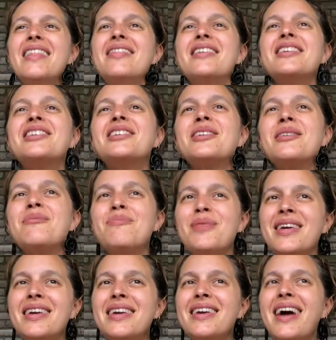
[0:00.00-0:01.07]
This should
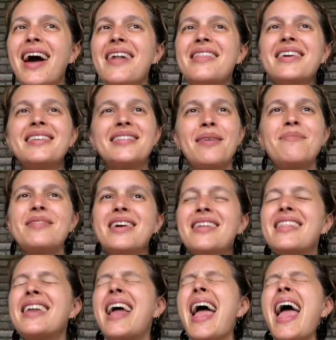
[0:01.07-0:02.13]
be, I think, something
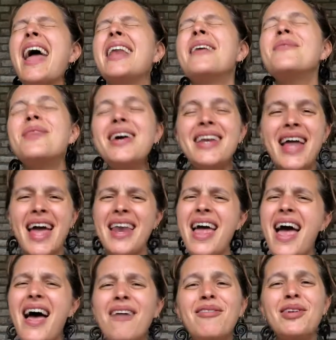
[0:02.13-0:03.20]
that anyone and
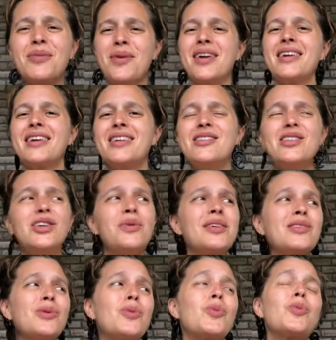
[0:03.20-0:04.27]
everyone can do.
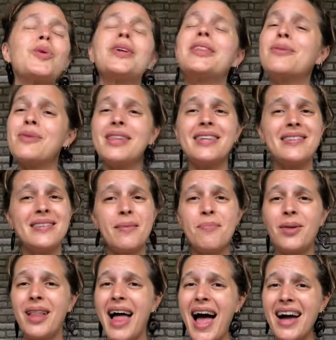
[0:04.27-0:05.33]
It's a really, really
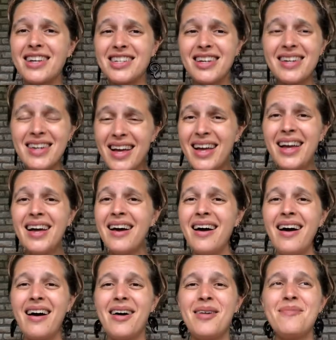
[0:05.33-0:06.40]
simple action,
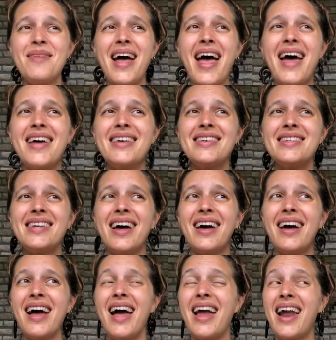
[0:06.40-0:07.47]
and
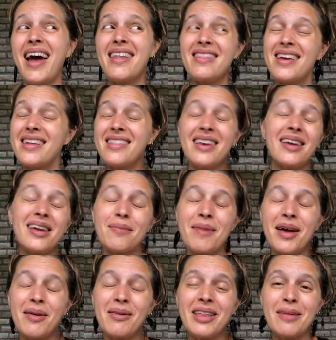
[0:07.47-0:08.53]
I think that it can
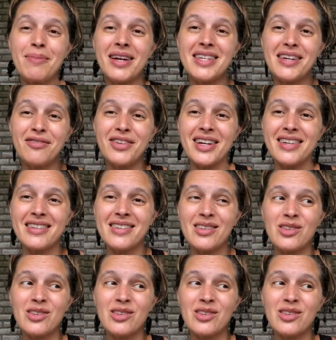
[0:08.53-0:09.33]
make a really big difference.